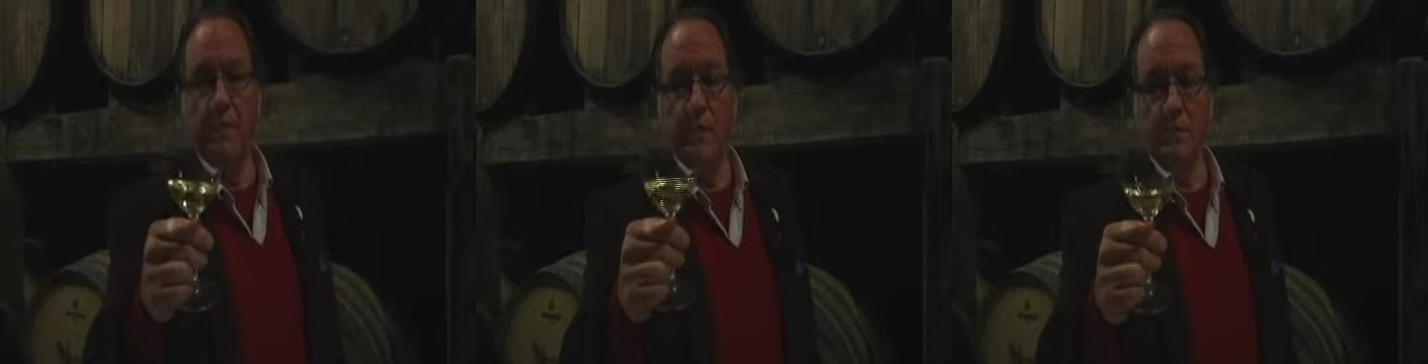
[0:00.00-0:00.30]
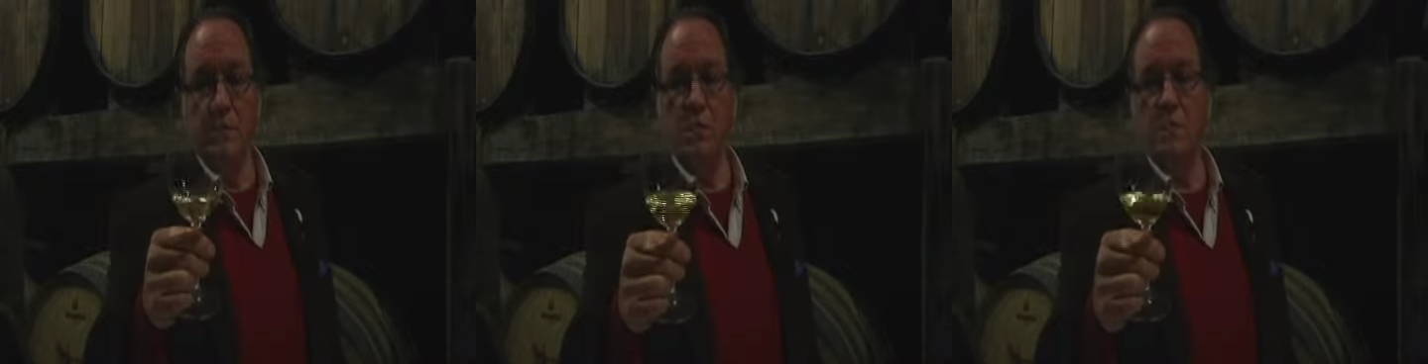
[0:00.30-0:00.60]

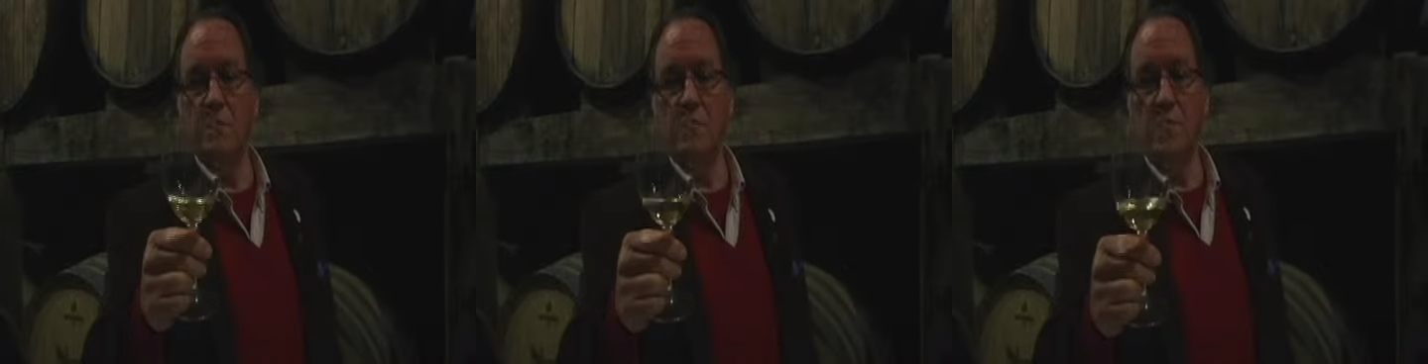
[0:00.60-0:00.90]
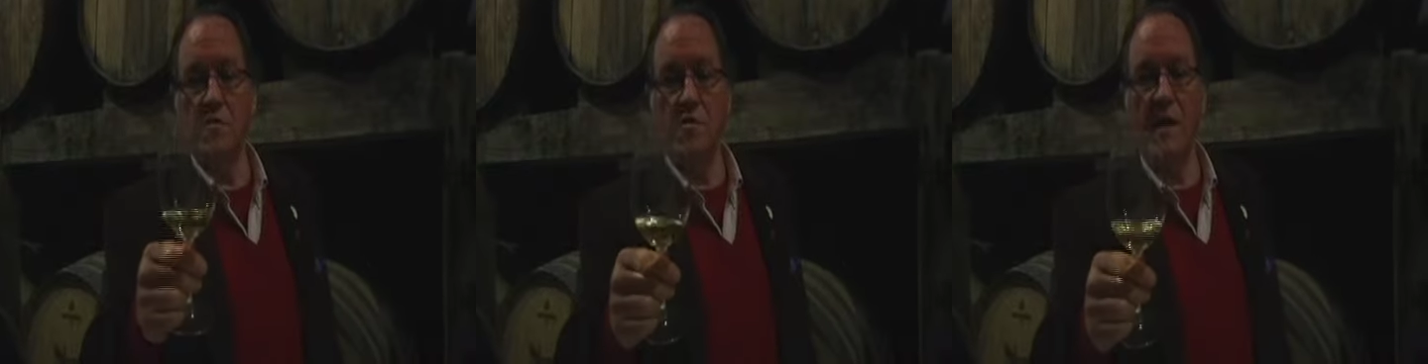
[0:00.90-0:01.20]
this one,
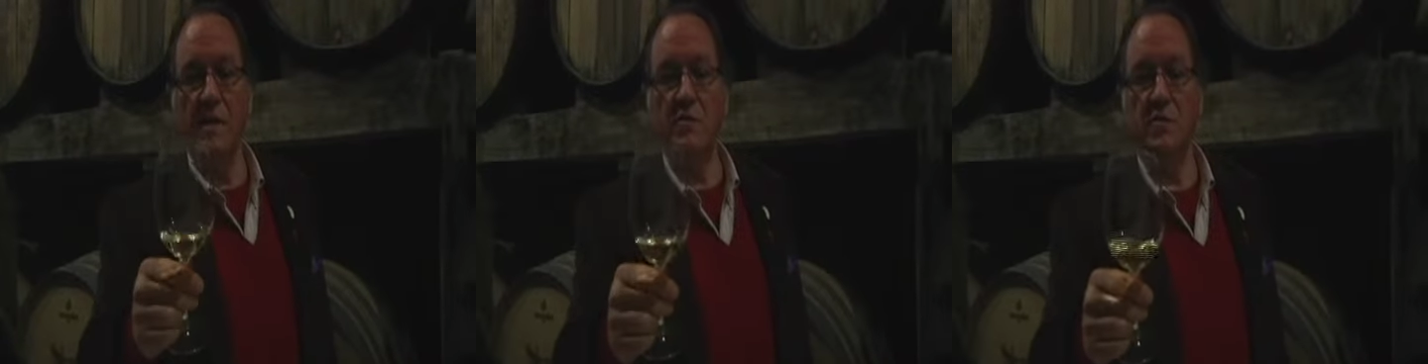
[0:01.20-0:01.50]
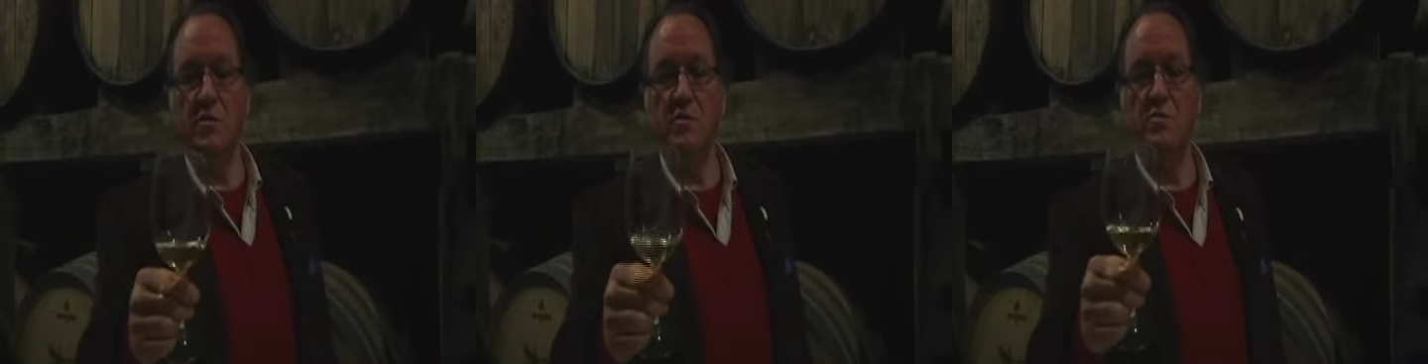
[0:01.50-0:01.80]

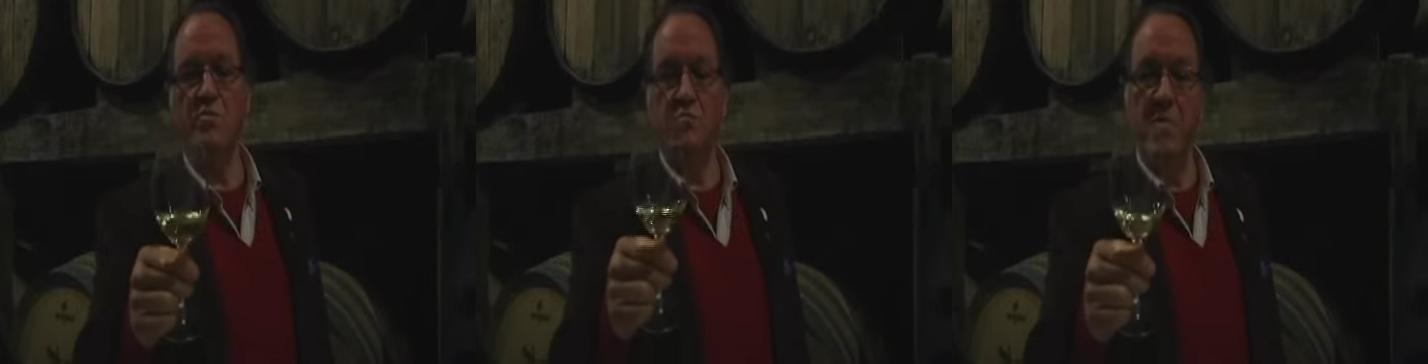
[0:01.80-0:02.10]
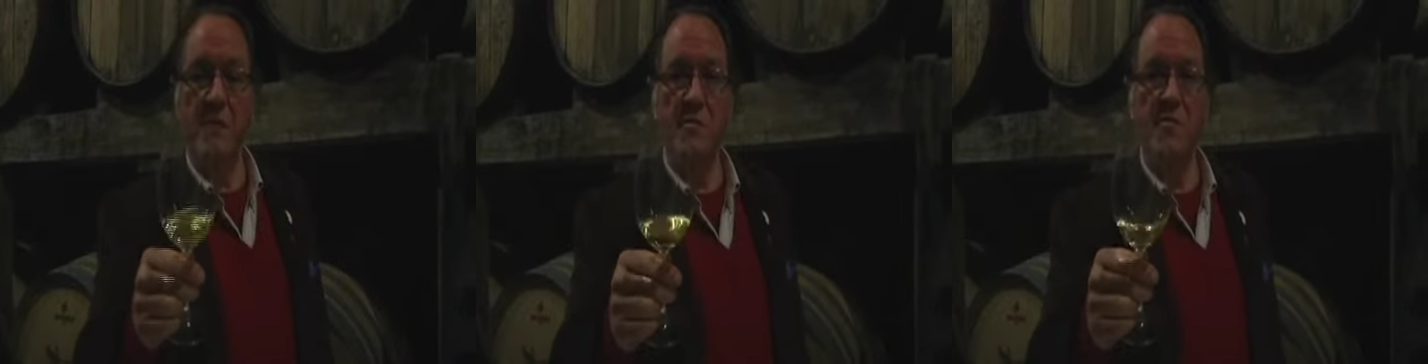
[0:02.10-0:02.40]
2002,
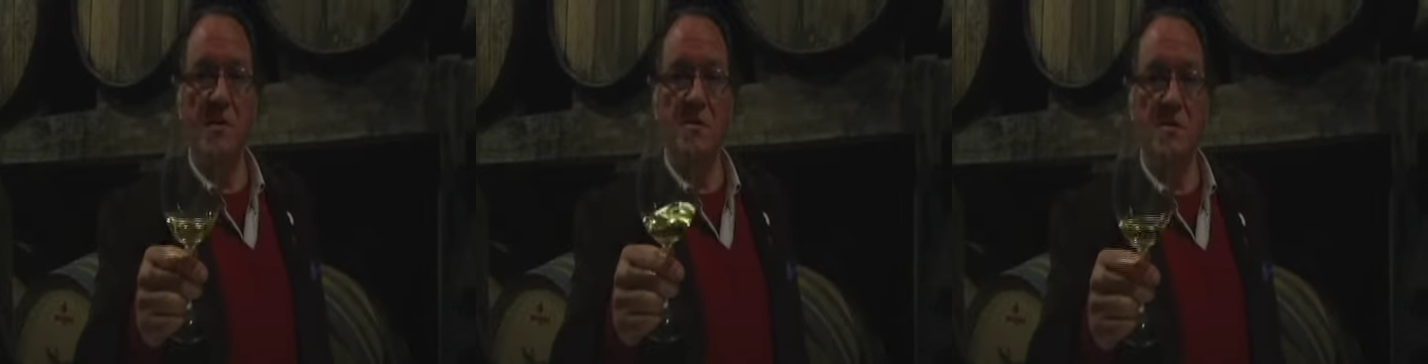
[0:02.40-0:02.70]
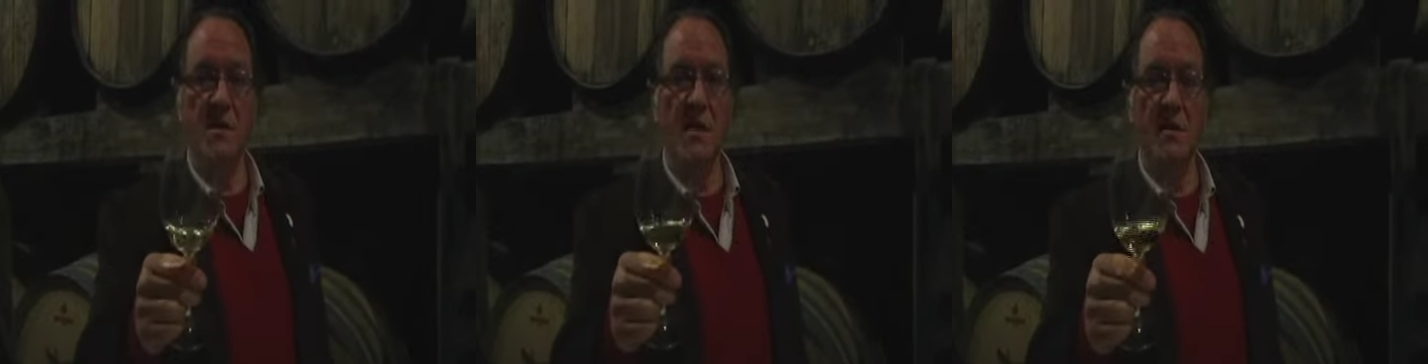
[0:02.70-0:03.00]
maybe because
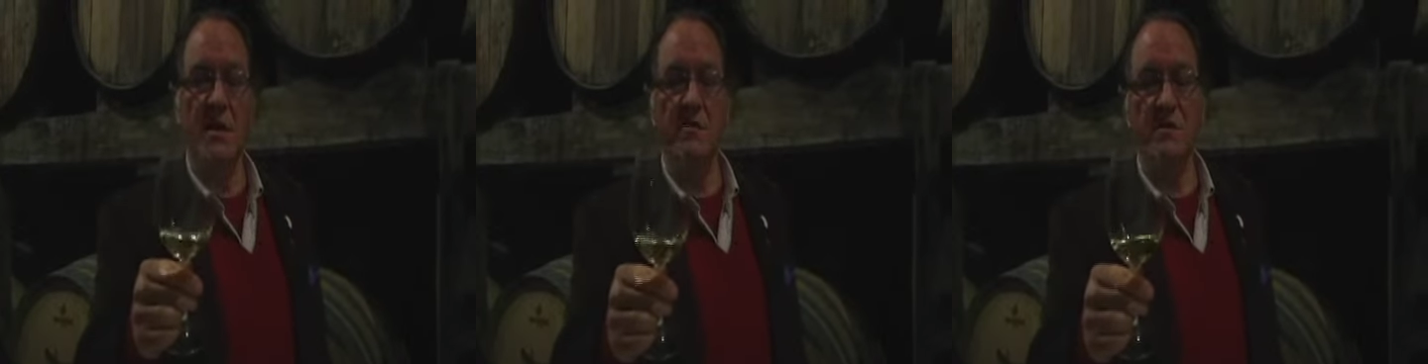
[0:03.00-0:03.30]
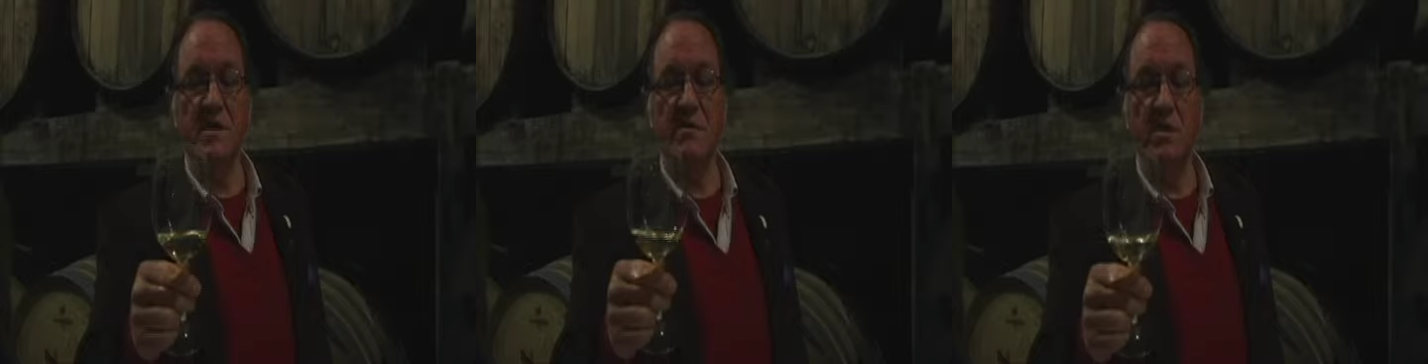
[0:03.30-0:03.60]
it's got now
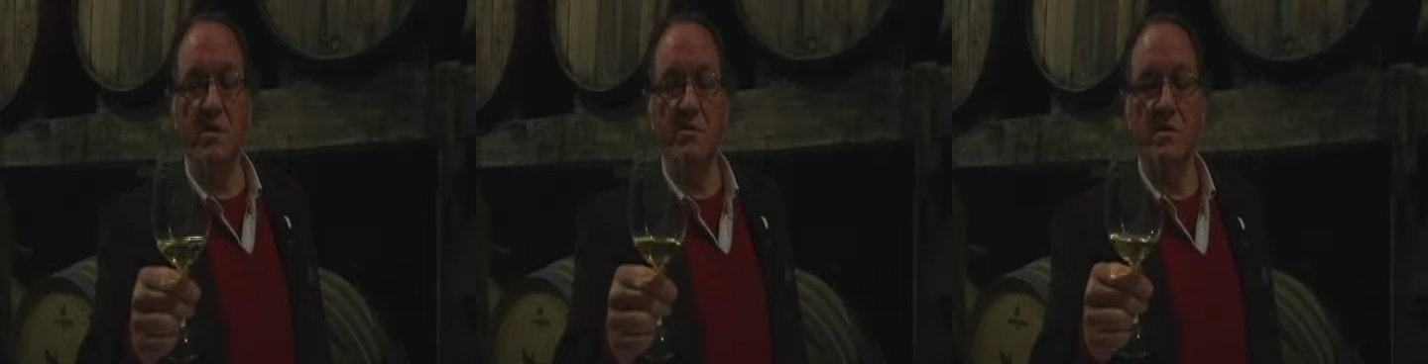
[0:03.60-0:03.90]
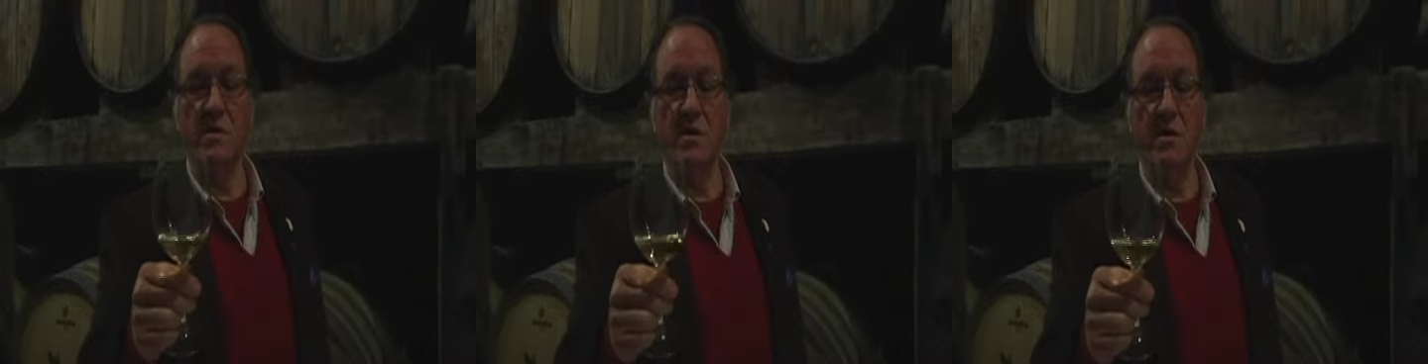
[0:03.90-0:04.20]
7 years
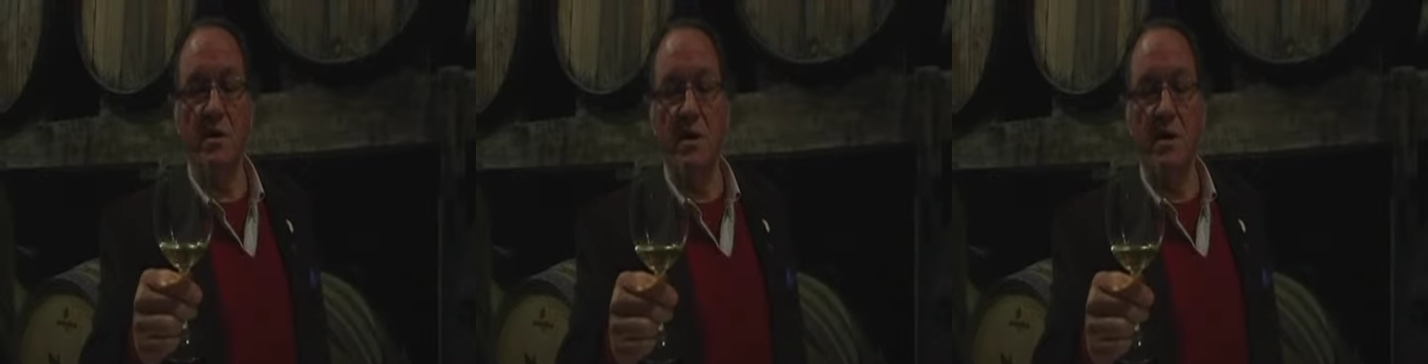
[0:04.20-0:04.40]
on it,